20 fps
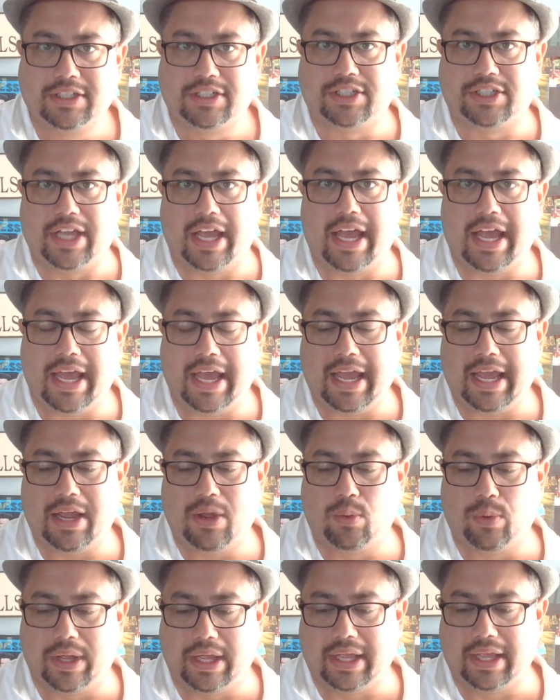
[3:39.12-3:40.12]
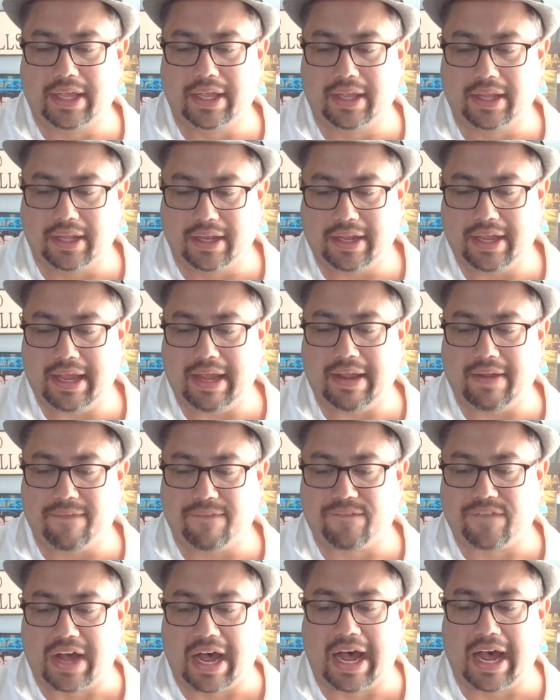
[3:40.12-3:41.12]
Say, will he
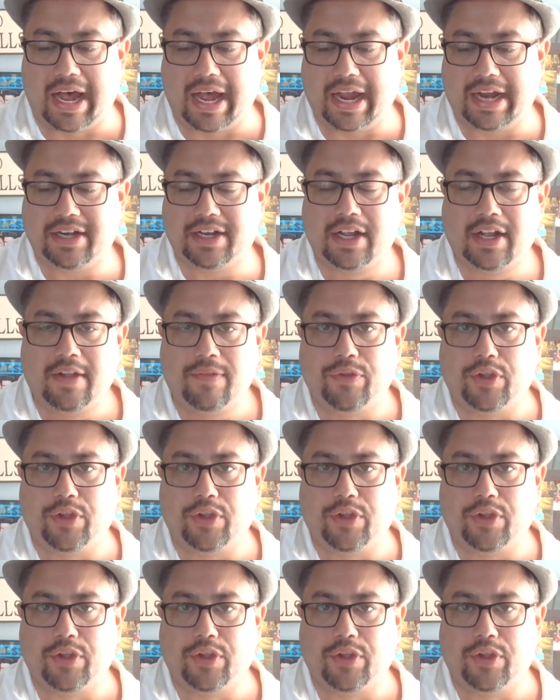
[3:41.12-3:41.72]
find